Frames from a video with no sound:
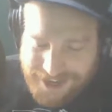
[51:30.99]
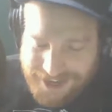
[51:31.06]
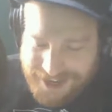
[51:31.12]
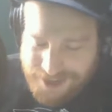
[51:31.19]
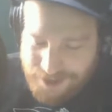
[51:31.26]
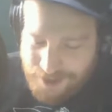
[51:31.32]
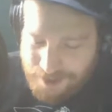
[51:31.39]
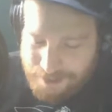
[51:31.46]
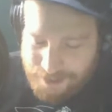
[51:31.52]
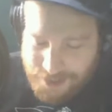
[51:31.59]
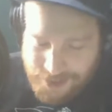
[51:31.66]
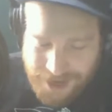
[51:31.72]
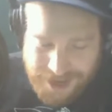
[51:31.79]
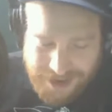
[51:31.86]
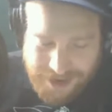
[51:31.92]
Igor
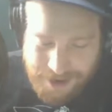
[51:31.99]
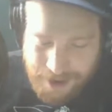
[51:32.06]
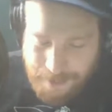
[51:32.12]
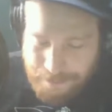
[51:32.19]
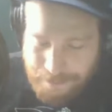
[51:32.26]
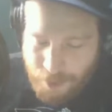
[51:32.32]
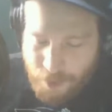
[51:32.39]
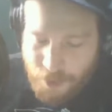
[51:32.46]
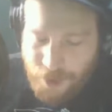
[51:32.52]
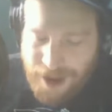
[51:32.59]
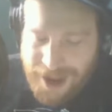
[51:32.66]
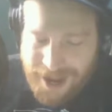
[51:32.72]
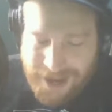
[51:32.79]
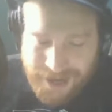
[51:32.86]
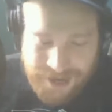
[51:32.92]

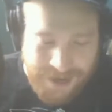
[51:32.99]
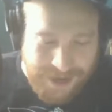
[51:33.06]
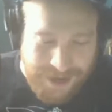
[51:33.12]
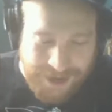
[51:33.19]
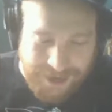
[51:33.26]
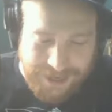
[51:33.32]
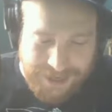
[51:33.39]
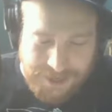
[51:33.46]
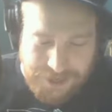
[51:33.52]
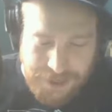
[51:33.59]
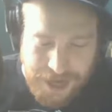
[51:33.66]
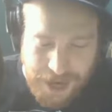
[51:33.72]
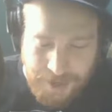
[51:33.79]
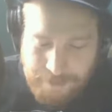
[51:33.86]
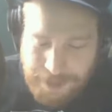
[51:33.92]
Prokrayak against
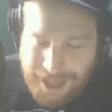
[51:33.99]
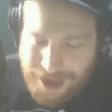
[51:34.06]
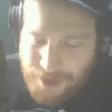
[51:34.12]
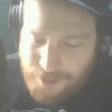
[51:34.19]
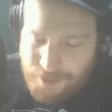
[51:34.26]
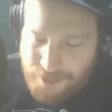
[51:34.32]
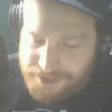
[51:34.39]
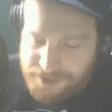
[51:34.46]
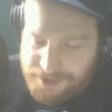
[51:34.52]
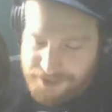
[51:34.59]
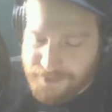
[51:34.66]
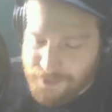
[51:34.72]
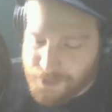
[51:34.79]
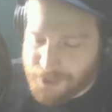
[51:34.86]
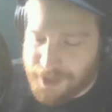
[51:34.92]
Jan Blachowicz
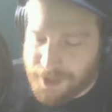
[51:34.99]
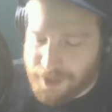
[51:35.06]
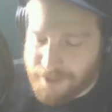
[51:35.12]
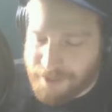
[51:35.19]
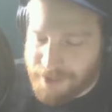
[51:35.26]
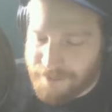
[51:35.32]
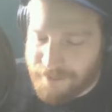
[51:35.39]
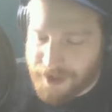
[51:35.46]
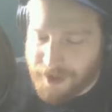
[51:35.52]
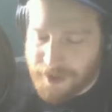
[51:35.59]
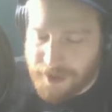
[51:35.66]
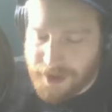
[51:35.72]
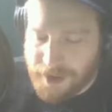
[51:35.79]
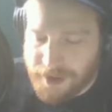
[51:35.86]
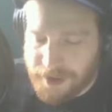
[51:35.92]
gives my fight of the
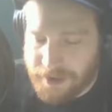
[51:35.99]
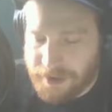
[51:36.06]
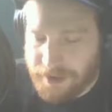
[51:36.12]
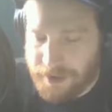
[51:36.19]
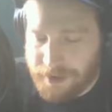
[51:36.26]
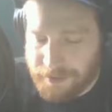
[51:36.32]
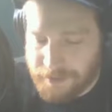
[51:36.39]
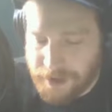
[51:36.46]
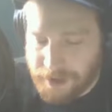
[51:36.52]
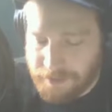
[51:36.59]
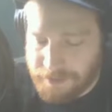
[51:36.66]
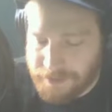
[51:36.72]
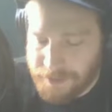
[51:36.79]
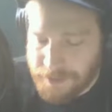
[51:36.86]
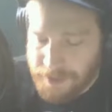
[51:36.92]
night,
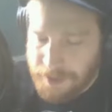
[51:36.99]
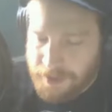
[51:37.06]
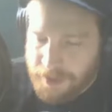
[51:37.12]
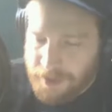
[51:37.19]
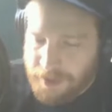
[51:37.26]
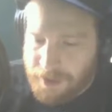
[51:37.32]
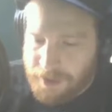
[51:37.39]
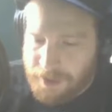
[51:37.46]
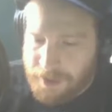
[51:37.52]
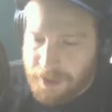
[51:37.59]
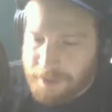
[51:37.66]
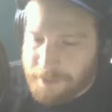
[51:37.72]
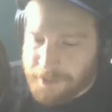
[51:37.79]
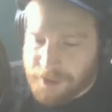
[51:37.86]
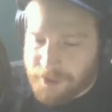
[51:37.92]
and got
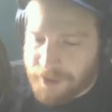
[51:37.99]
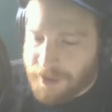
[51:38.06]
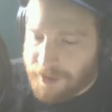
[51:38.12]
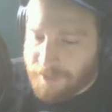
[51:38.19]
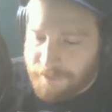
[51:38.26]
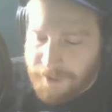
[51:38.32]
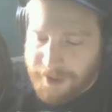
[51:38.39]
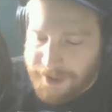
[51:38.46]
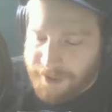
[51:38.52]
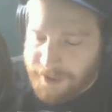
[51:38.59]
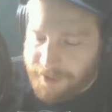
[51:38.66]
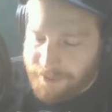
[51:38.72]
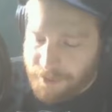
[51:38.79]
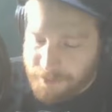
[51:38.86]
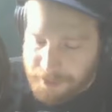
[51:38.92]
the best grade of the fight. I
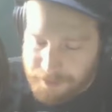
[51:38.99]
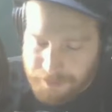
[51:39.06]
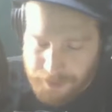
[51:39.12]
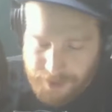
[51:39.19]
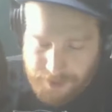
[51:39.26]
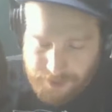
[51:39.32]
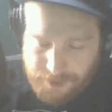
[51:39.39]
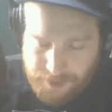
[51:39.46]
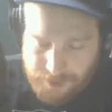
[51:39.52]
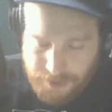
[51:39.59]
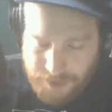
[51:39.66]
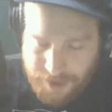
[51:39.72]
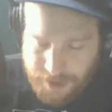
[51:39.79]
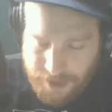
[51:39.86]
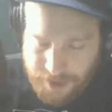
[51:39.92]
gave it a B+.
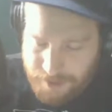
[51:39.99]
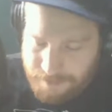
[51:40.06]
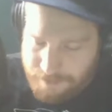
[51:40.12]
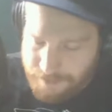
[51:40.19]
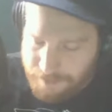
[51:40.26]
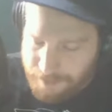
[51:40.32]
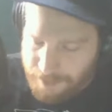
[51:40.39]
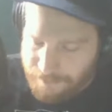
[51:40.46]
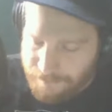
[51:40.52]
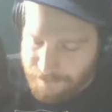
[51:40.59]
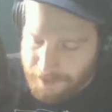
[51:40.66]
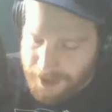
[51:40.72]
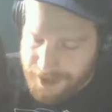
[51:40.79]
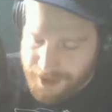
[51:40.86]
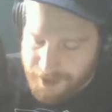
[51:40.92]
My
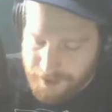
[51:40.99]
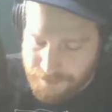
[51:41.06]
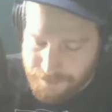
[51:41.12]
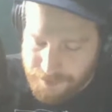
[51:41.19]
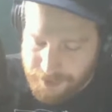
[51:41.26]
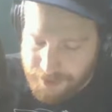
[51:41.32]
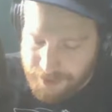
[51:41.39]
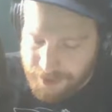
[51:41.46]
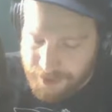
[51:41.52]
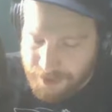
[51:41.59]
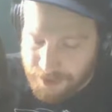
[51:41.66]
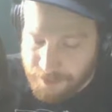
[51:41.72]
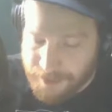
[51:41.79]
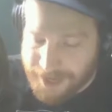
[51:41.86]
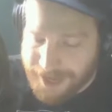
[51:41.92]
fight of the
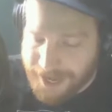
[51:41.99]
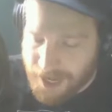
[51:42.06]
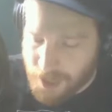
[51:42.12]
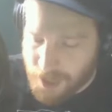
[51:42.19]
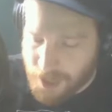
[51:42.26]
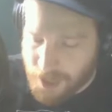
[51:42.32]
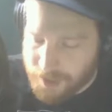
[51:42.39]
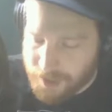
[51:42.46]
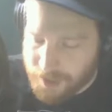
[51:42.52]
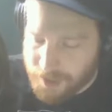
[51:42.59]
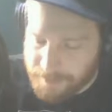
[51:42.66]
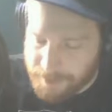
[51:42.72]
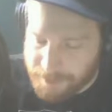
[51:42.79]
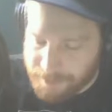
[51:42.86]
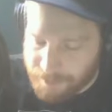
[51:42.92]
or my KOs of the night,
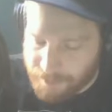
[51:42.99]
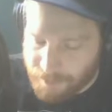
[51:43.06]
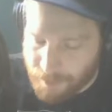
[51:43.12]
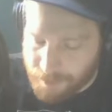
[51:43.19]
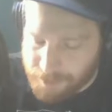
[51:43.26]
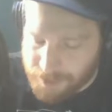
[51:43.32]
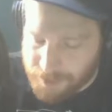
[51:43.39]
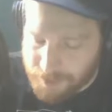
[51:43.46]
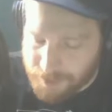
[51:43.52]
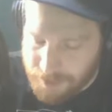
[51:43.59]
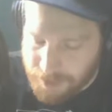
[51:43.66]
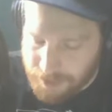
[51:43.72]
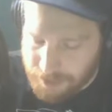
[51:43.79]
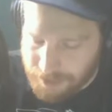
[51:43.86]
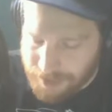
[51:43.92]
my performance of the
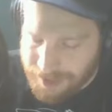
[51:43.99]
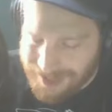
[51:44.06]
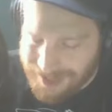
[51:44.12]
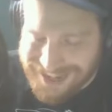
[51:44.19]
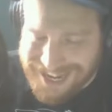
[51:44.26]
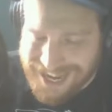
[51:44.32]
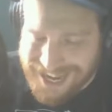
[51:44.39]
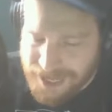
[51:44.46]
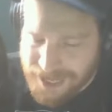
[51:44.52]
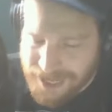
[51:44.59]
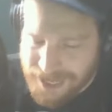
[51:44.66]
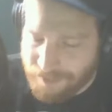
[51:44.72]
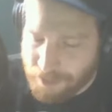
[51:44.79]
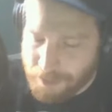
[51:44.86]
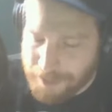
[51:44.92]
night. Yeah, you got
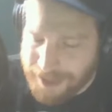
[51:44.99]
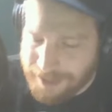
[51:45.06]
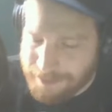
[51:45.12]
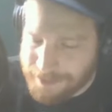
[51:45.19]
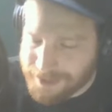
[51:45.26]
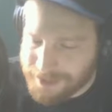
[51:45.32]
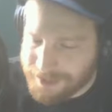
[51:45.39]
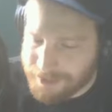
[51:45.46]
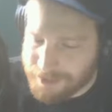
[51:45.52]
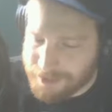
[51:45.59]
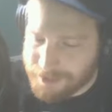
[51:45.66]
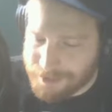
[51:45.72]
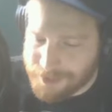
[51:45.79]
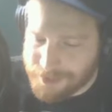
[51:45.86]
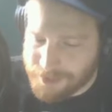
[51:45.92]
to give the Black Beast
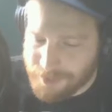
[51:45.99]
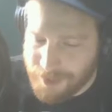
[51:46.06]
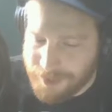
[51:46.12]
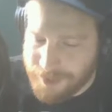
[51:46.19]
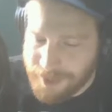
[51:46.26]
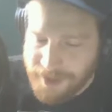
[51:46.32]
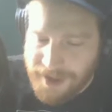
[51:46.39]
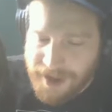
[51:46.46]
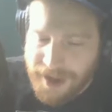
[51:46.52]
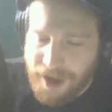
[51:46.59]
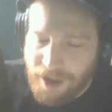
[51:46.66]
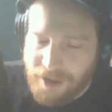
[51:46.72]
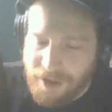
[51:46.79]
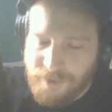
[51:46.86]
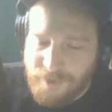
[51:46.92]
Derek Lewis one,
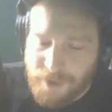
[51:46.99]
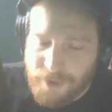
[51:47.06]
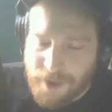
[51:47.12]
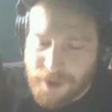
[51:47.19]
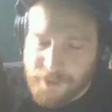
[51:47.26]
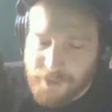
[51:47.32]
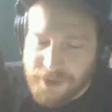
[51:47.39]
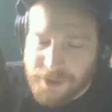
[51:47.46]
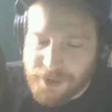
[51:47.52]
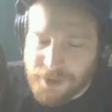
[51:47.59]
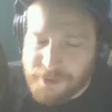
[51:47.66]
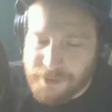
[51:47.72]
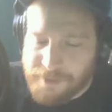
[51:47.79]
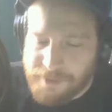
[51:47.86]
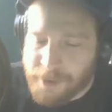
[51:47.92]
and I'll give another one
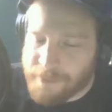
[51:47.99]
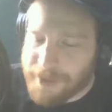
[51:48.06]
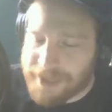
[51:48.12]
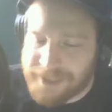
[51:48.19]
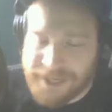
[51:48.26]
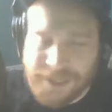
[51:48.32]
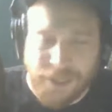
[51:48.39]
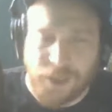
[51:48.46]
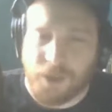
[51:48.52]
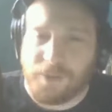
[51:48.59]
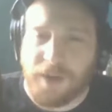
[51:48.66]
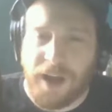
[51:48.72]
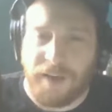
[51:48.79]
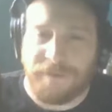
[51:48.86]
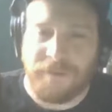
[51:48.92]
to Mairbek
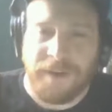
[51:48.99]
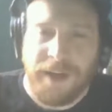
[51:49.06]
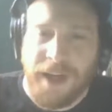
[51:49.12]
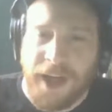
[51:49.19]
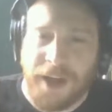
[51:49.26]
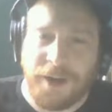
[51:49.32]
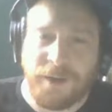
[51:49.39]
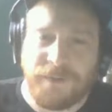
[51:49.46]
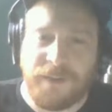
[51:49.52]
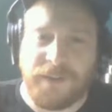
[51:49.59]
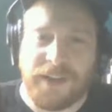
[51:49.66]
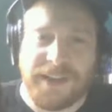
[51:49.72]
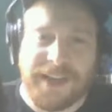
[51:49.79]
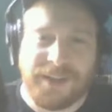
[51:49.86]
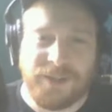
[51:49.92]
Taisumov. I know
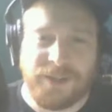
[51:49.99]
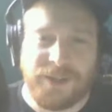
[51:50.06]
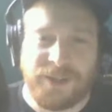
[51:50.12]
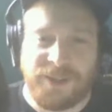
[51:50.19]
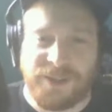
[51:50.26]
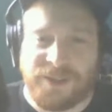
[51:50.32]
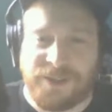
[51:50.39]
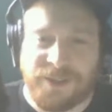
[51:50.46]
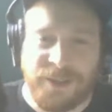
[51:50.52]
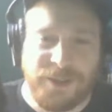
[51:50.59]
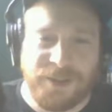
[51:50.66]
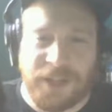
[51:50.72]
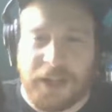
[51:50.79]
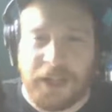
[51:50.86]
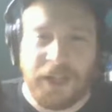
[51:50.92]
$50,000
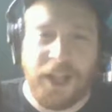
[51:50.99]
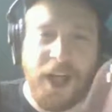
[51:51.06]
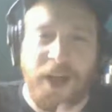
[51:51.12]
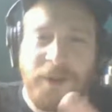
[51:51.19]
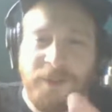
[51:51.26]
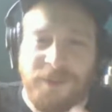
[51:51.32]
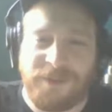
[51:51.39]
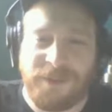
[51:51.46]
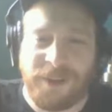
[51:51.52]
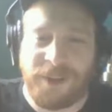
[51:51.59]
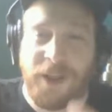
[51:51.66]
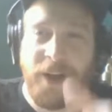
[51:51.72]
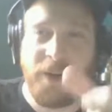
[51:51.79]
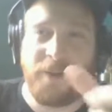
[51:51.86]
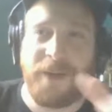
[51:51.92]
goes a
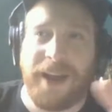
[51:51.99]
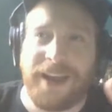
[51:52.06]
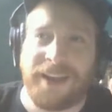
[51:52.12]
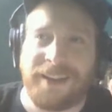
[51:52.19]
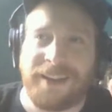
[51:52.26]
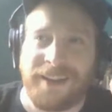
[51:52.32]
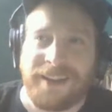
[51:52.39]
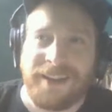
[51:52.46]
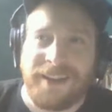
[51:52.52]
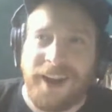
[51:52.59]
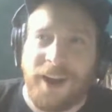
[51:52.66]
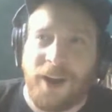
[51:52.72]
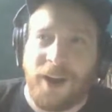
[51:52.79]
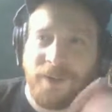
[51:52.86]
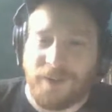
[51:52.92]
long way
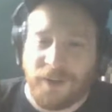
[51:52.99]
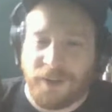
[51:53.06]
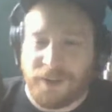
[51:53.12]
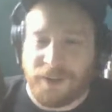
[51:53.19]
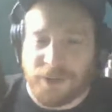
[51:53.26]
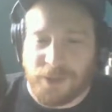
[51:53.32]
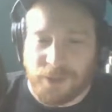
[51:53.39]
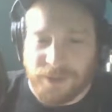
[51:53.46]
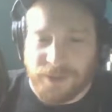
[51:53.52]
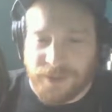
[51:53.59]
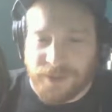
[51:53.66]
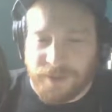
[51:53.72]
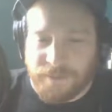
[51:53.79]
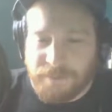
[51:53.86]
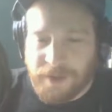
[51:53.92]
over on the shores
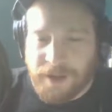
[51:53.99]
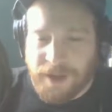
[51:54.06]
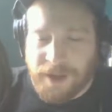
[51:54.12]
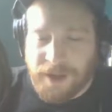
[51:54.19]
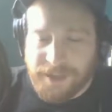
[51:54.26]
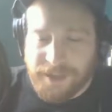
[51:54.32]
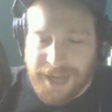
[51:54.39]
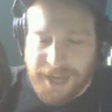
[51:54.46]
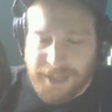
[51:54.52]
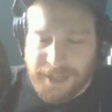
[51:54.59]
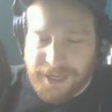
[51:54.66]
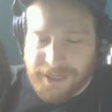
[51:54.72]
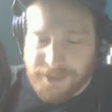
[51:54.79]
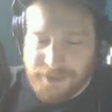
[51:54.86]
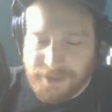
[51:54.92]
of
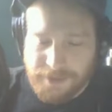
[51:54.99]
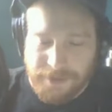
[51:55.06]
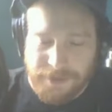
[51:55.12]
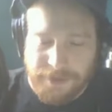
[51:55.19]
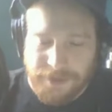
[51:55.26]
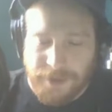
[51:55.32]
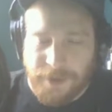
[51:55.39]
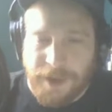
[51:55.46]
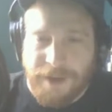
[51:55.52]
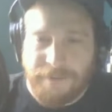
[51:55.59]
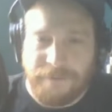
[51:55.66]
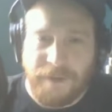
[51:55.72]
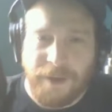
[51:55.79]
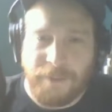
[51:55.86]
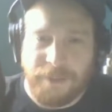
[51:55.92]
Thailand. So have
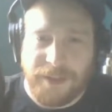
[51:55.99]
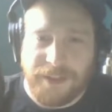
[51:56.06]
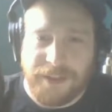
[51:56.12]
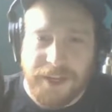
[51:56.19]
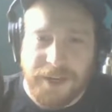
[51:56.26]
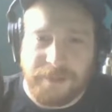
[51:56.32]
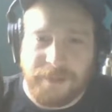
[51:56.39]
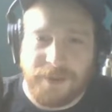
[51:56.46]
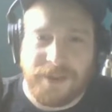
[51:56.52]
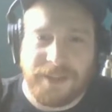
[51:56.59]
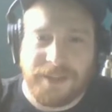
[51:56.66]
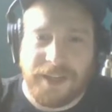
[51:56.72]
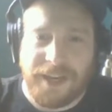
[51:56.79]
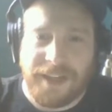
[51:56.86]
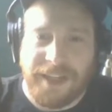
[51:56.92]
fun with the lady
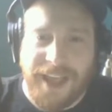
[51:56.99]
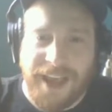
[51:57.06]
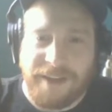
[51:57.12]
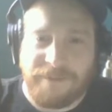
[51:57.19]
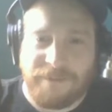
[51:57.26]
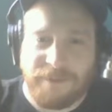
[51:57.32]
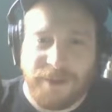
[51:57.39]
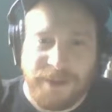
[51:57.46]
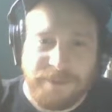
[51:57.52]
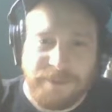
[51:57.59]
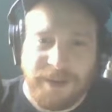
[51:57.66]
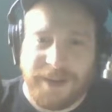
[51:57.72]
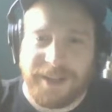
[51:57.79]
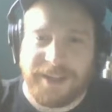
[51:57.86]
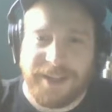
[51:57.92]
boys in that free
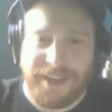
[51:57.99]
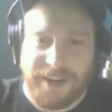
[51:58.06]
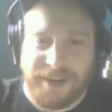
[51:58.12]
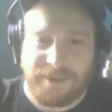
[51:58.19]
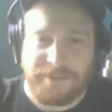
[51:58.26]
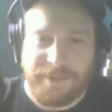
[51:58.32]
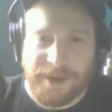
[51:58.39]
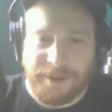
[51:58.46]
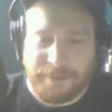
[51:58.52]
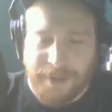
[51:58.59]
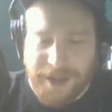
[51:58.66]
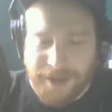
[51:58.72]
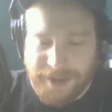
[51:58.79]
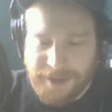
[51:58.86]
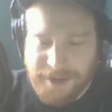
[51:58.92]
money there,
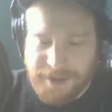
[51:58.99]
Mairbek.